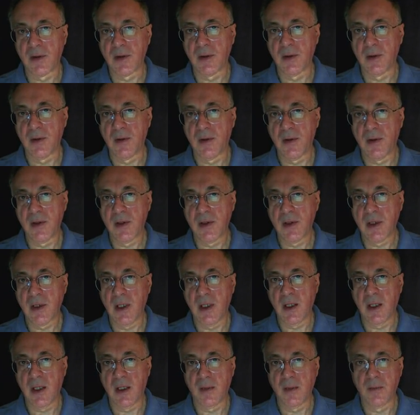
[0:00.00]
So there is
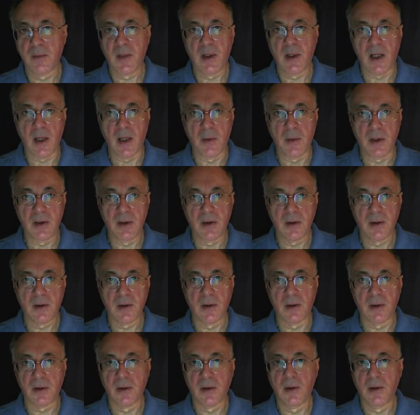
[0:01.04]
a parameter
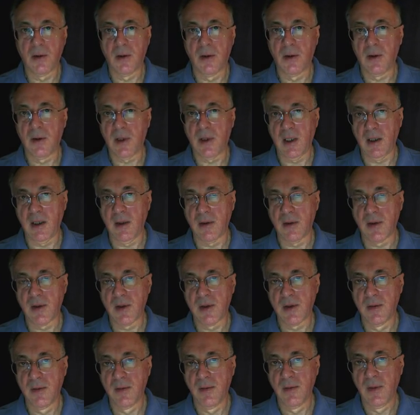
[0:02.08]
called core
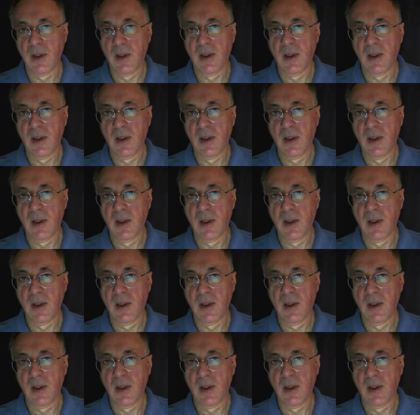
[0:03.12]
radius.